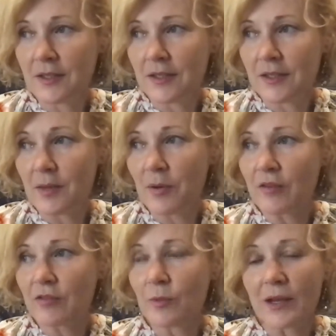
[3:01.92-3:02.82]
he
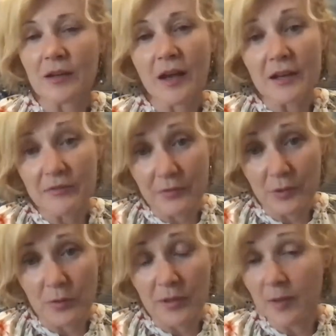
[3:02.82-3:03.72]
passed away at
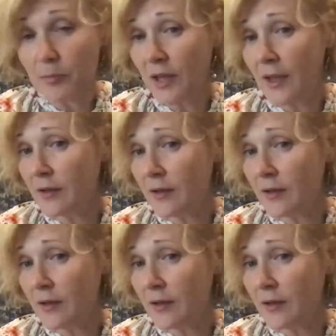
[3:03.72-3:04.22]
94. But he played